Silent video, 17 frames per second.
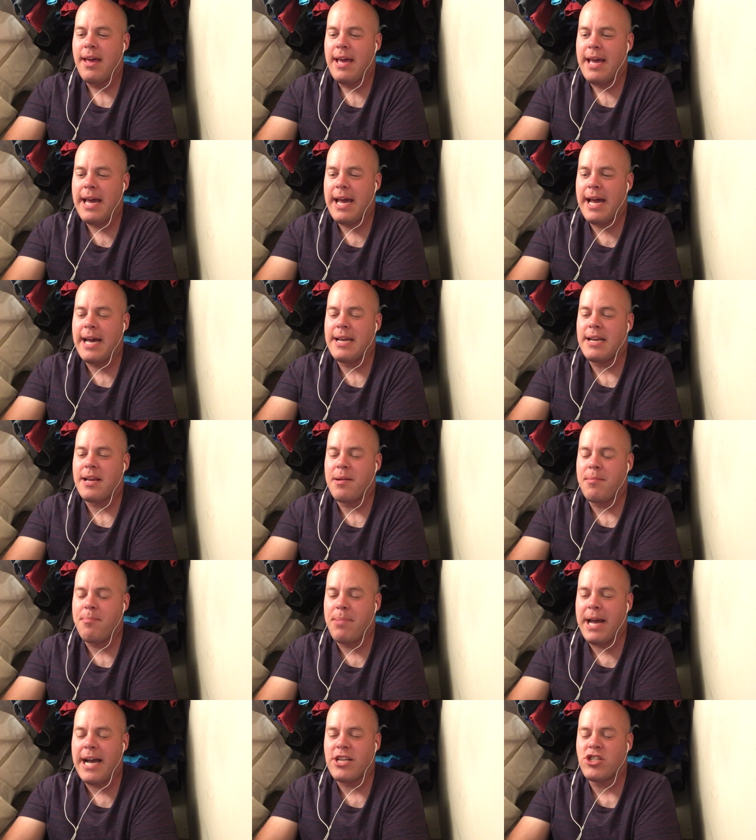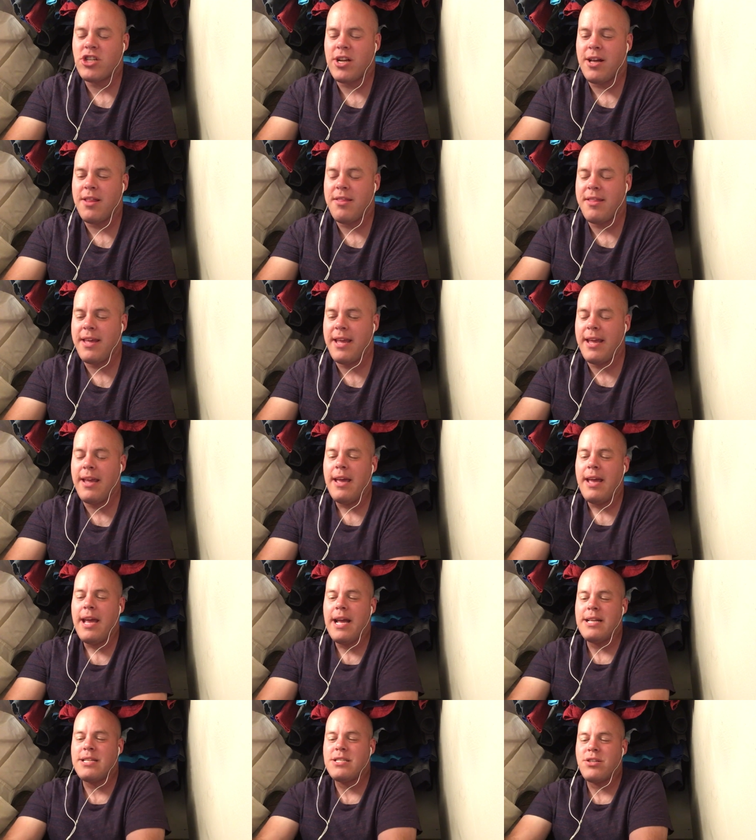had compassion on thee.
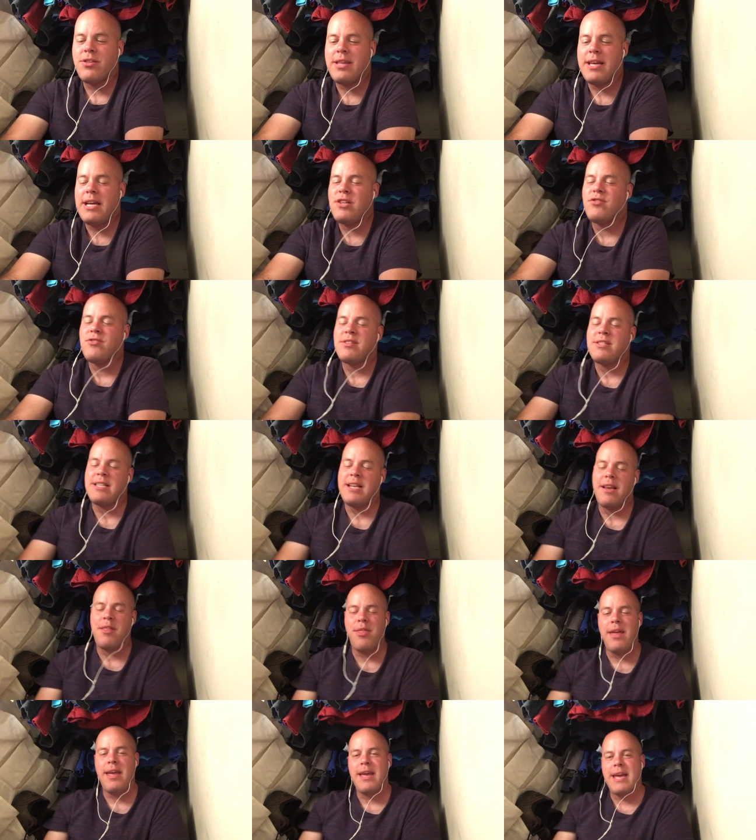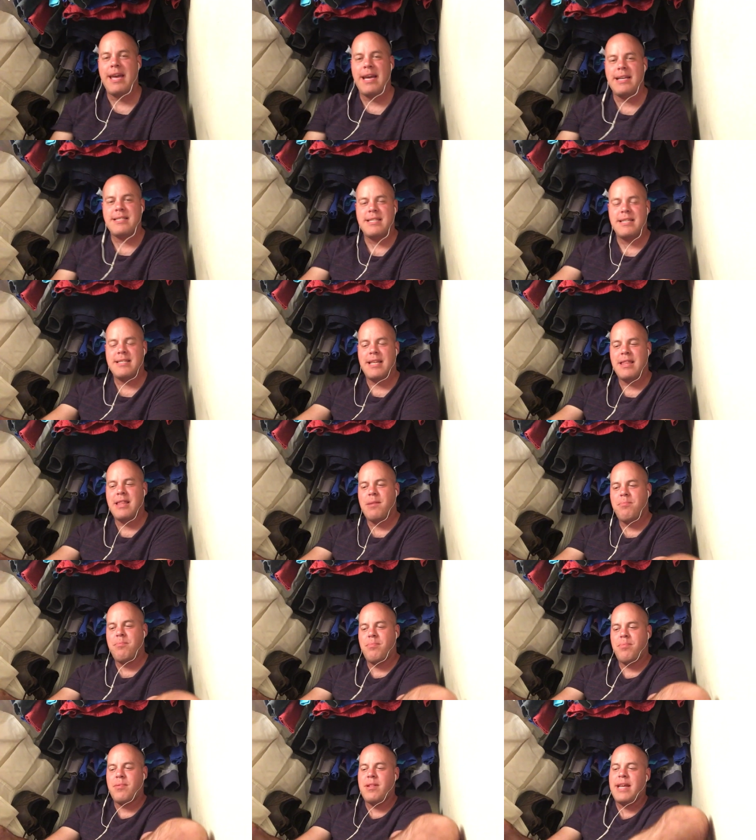And so the interesting thing is, is that the
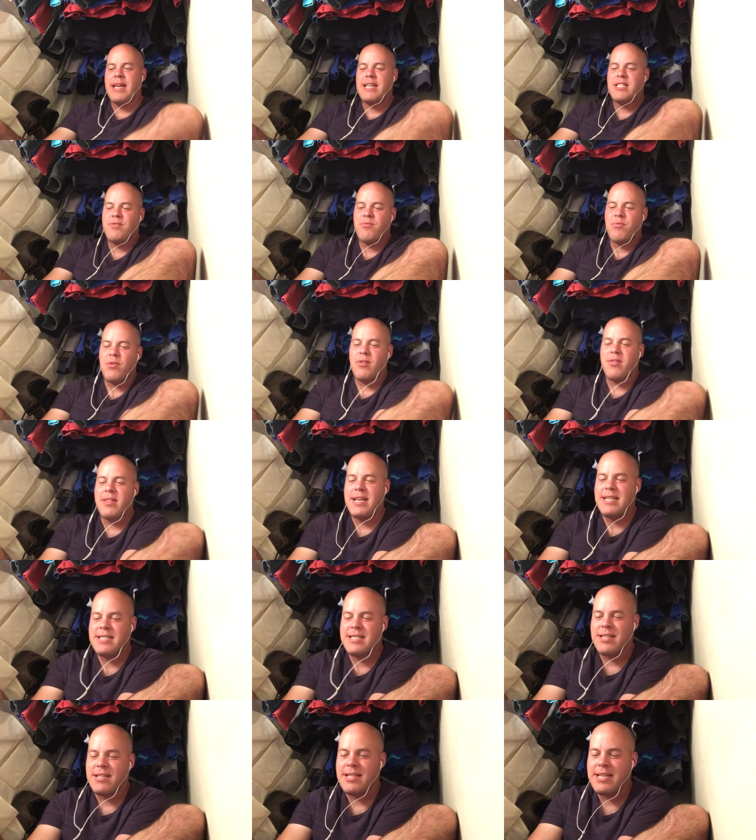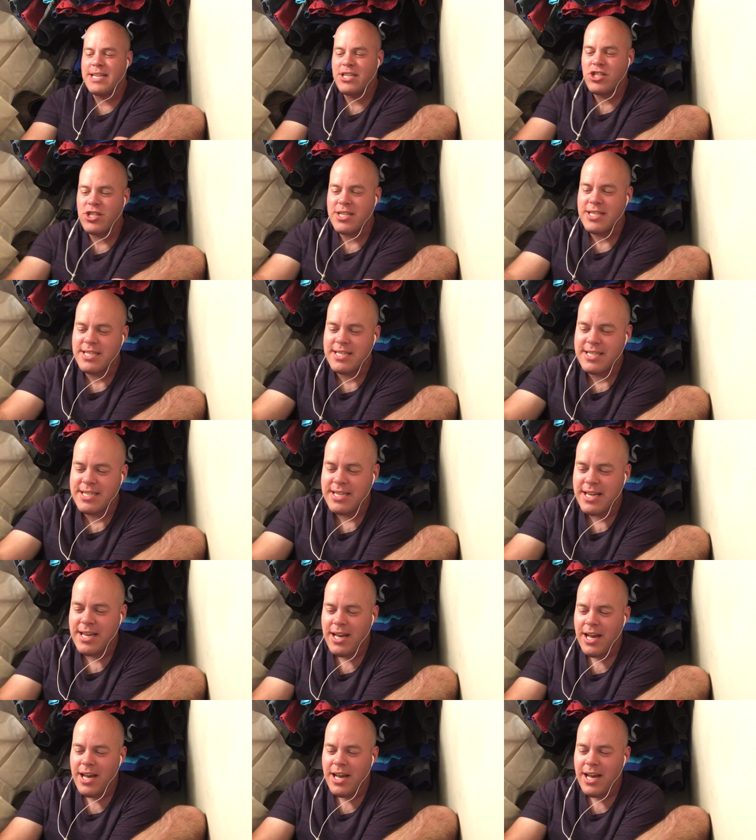place where these legions